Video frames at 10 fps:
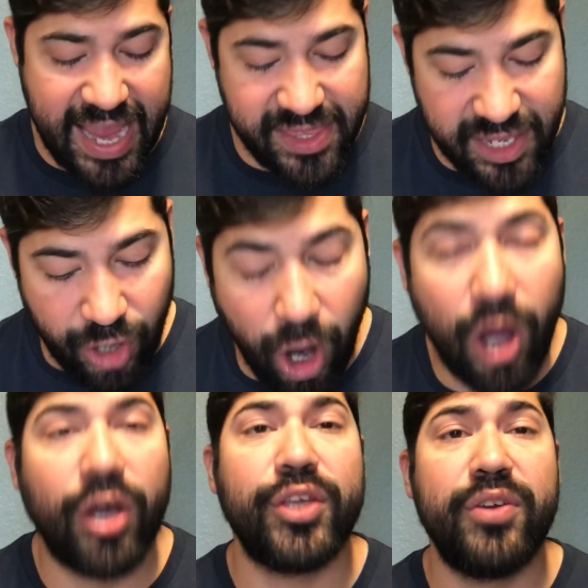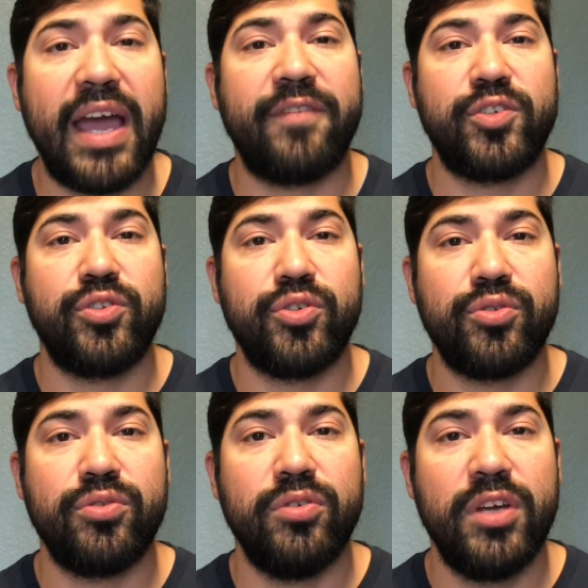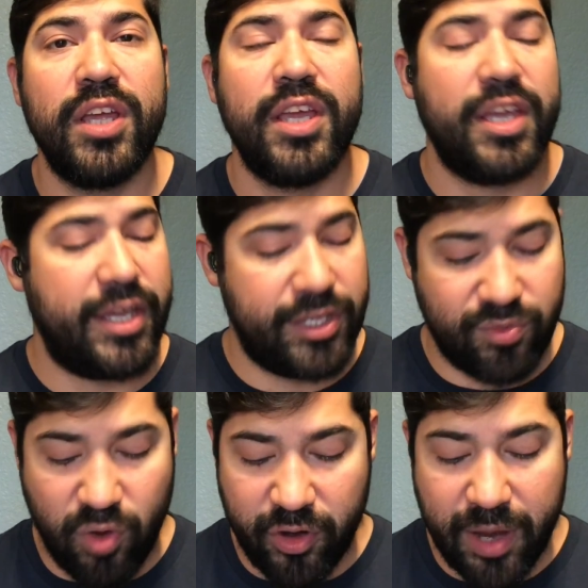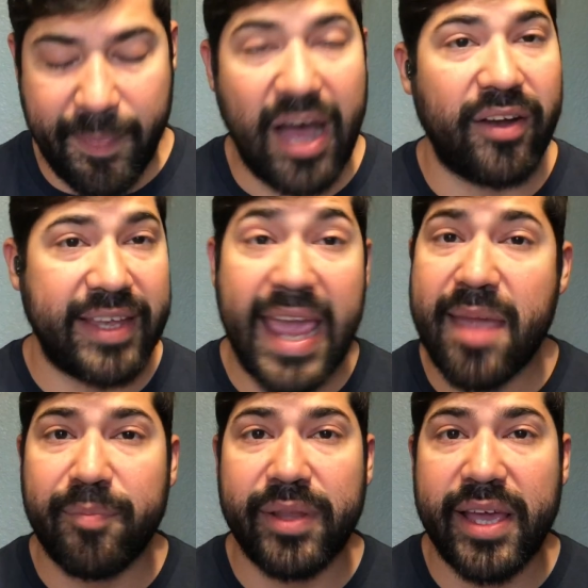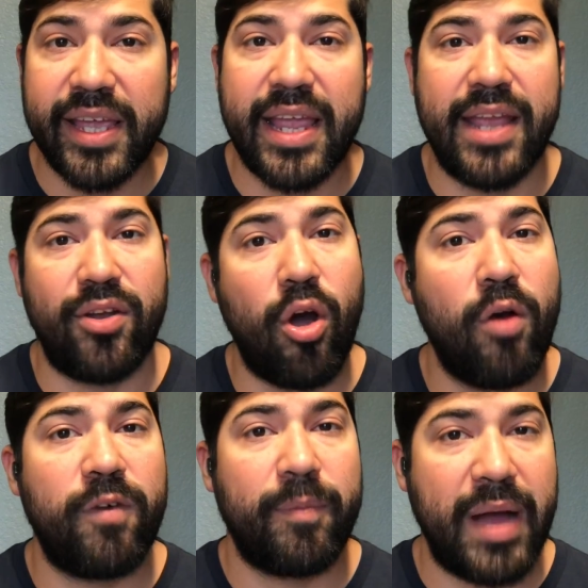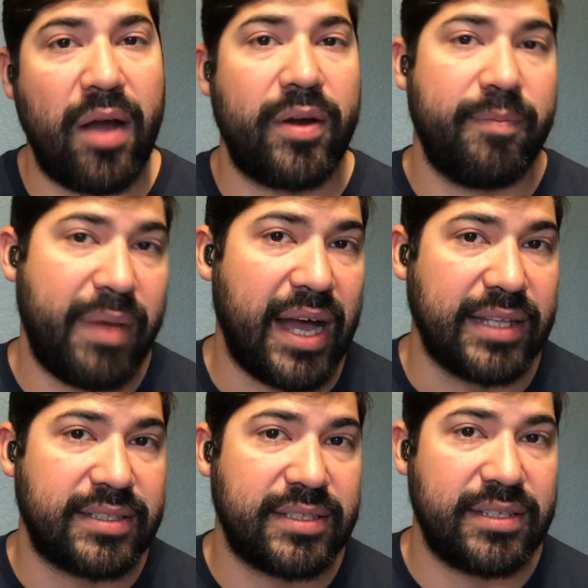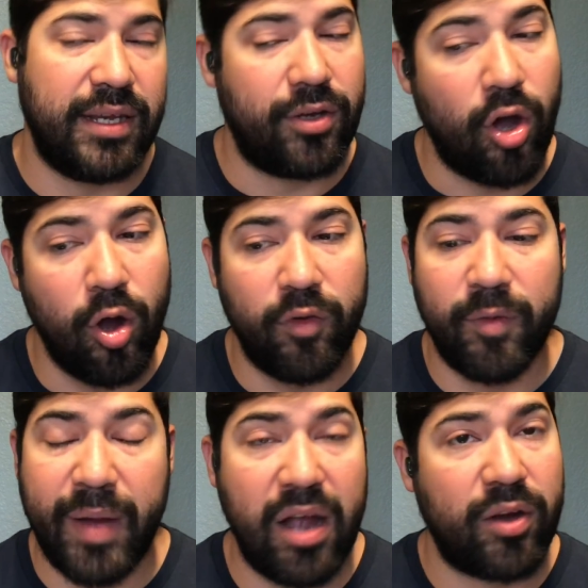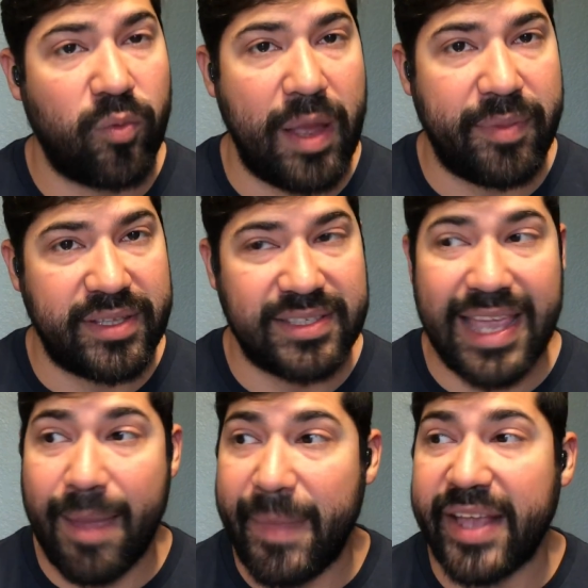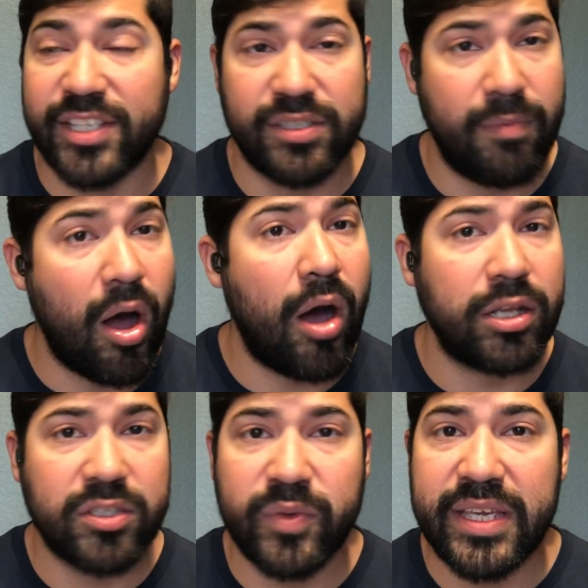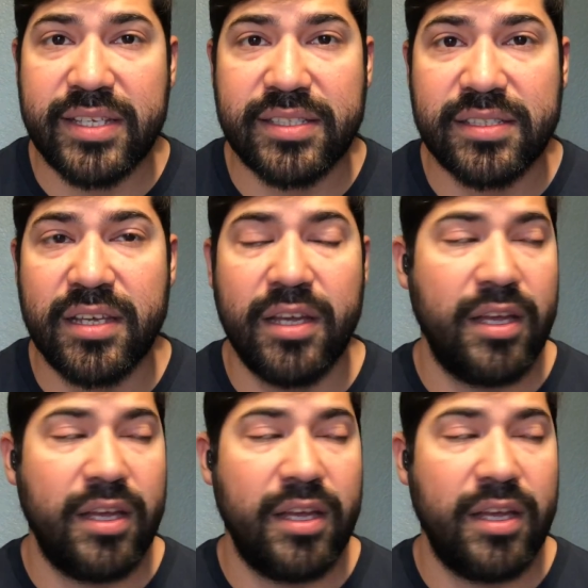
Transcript: And then all you have to do is worry about gameplay and overpowered bots and overpowered weapons and make small tweaks